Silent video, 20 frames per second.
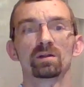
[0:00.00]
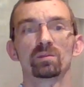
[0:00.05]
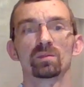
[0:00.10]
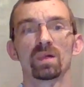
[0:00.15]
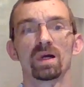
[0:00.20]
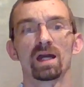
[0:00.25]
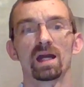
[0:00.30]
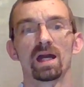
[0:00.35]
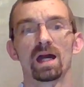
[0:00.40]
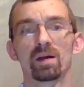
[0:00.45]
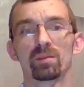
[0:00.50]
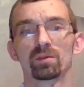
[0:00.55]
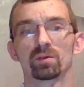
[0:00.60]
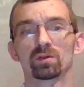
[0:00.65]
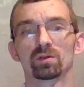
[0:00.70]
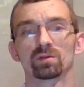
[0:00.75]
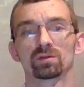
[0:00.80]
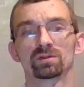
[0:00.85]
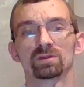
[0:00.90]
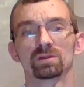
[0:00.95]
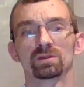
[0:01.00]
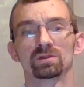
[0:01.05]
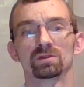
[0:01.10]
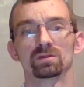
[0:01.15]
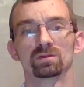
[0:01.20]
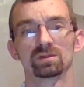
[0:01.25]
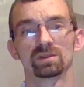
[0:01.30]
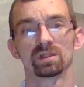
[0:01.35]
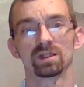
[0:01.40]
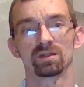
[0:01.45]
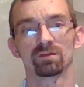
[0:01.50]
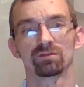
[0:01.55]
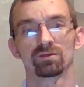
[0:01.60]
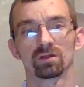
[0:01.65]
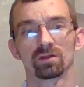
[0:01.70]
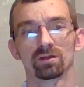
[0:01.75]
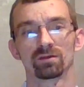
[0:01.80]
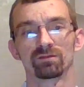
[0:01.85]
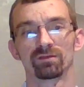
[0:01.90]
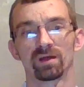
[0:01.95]
by Apple to take
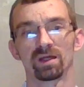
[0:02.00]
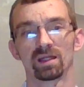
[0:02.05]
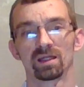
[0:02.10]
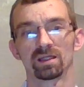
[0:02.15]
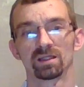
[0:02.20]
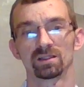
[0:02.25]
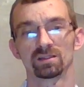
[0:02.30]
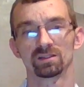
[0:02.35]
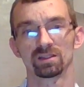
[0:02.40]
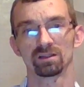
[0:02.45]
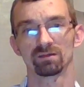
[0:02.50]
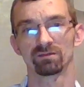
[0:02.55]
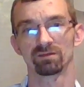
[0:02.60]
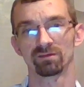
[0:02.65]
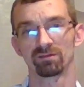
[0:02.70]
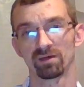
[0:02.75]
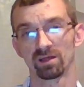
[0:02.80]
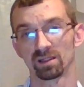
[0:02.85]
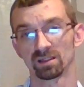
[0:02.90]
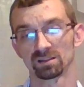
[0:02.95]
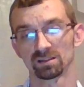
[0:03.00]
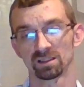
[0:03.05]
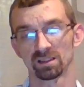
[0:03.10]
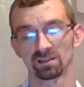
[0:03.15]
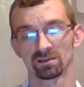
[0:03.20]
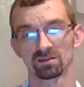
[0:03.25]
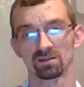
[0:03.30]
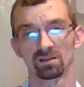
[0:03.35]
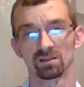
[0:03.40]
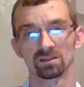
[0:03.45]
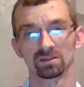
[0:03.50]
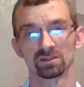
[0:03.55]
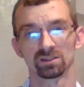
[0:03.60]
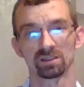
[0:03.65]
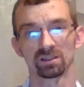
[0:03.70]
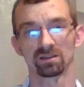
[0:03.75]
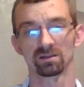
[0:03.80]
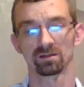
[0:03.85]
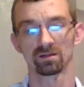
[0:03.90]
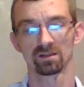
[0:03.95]
full advantage of advanced technology.
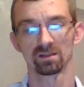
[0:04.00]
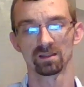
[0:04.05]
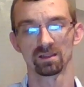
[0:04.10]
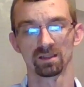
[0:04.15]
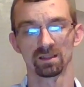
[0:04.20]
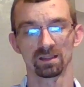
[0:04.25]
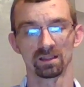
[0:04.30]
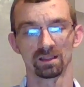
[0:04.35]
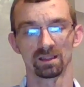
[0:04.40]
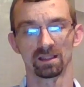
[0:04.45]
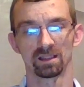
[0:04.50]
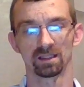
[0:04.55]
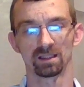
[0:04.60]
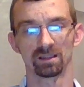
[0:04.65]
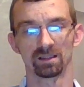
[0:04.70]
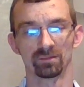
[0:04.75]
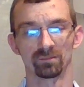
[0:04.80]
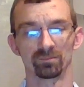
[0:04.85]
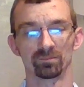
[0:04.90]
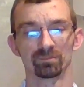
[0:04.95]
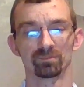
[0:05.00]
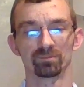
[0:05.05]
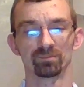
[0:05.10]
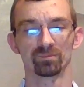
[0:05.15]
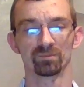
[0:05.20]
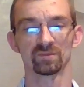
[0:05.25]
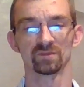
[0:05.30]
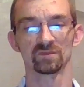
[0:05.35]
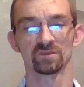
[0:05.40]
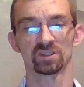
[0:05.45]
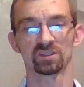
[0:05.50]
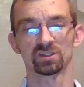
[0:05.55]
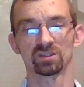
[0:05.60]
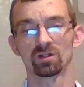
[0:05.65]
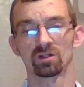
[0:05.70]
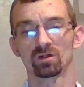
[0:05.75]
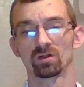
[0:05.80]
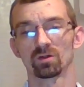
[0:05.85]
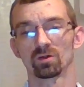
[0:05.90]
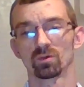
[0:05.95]
Um,
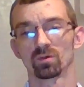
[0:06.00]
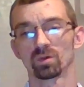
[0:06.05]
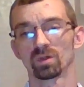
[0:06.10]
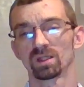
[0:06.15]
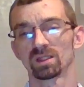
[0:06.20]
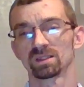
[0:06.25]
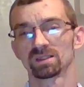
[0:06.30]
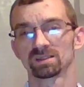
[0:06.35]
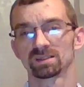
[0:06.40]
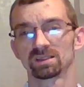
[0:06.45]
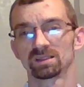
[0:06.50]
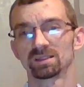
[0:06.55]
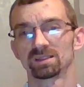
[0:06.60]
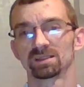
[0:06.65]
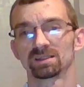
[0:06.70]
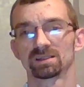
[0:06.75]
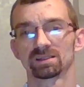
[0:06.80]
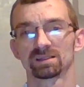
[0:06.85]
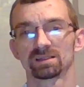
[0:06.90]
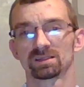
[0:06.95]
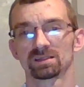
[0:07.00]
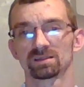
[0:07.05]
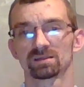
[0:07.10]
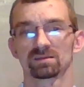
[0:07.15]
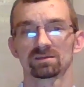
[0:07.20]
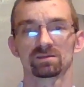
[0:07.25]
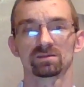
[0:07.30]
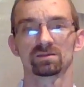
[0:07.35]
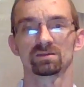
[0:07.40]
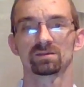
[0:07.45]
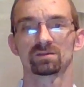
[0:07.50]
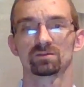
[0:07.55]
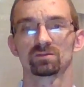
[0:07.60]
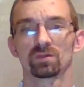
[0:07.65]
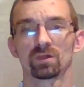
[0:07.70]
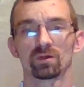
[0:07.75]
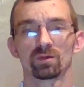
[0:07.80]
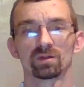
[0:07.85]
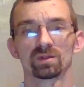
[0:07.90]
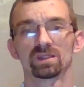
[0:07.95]
so what is this?
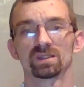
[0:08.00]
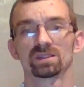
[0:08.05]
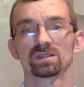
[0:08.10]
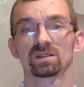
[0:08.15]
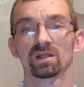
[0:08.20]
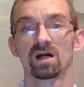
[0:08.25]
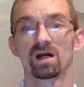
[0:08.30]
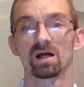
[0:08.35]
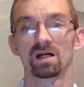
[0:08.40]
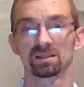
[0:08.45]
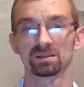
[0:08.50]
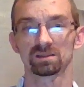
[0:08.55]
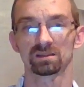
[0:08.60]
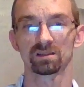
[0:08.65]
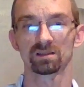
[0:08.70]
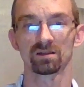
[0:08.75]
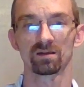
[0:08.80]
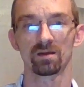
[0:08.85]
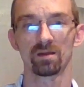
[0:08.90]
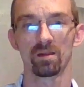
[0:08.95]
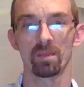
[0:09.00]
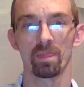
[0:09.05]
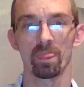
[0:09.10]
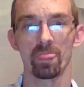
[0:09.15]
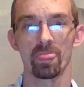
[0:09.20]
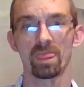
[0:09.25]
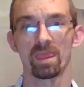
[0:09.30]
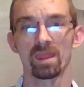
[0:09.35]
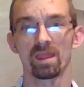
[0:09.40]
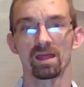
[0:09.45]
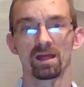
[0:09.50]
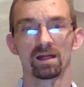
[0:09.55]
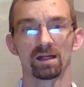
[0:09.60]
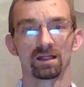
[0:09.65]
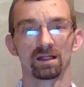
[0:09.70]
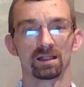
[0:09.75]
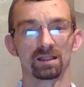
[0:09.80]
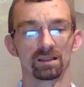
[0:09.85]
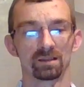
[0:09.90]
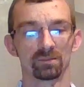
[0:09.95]
What would this cost?
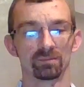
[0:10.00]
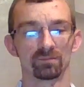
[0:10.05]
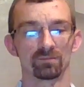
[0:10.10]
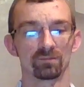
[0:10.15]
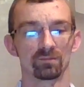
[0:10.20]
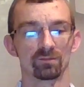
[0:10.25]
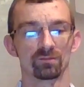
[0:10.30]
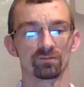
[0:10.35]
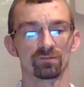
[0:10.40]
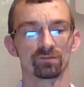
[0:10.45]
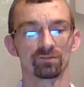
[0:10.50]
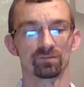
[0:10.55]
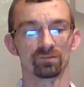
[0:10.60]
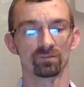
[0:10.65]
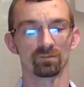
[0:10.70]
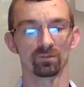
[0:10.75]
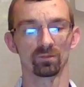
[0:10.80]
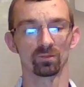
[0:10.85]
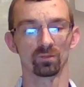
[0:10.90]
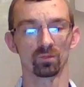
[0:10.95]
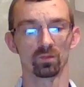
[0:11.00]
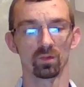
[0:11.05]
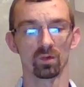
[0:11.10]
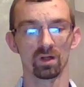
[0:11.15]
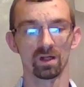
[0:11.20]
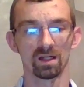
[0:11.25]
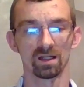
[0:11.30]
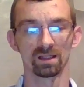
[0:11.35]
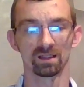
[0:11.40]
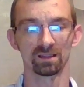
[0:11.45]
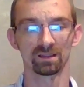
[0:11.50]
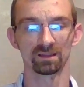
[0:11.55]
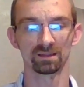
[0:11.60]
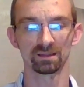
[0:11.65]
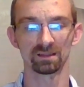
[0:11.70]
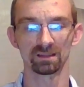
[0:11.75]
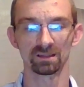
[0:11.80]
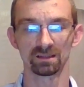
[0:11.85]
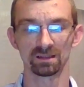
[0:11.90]
Um, One,